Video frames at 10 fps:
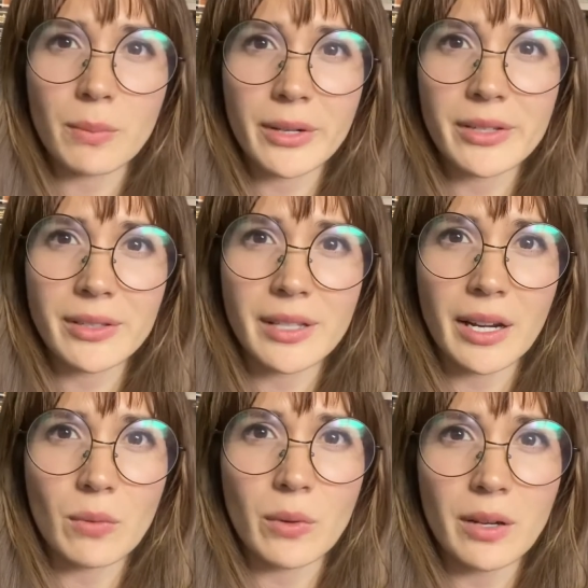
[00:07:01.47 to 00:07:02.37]
person that
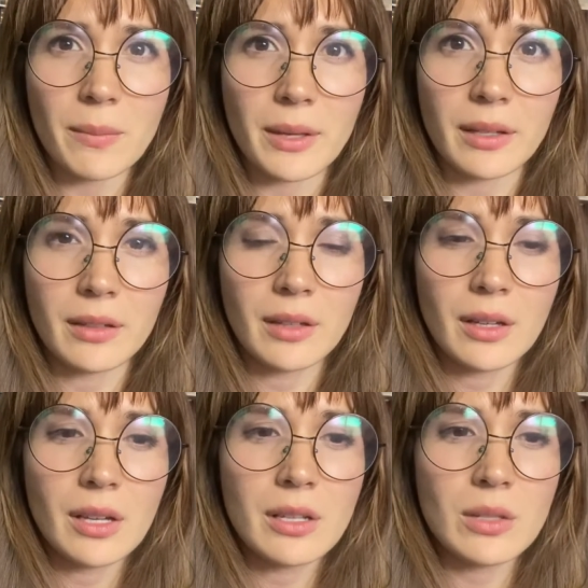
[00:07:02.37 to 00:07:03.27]
I want to be.
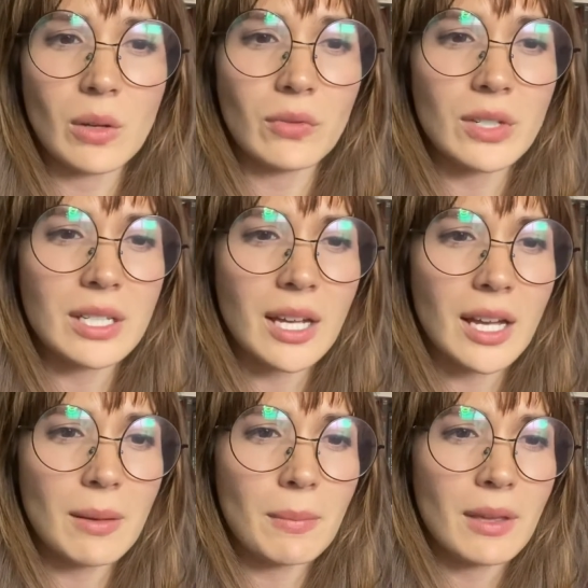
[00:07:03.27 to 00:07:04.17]
So every
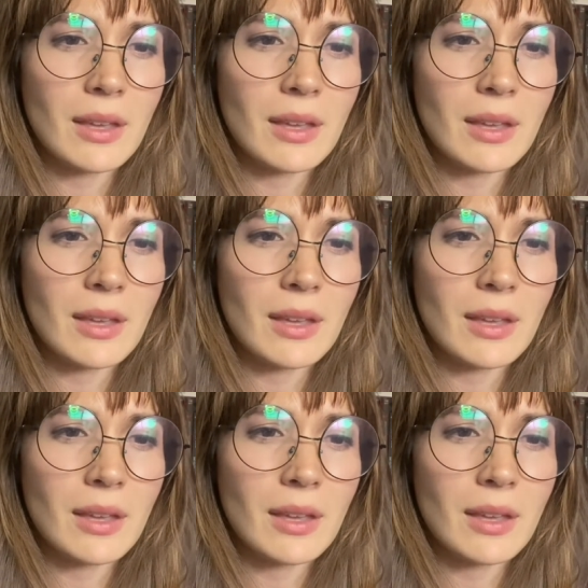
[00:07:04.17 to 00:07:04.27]
time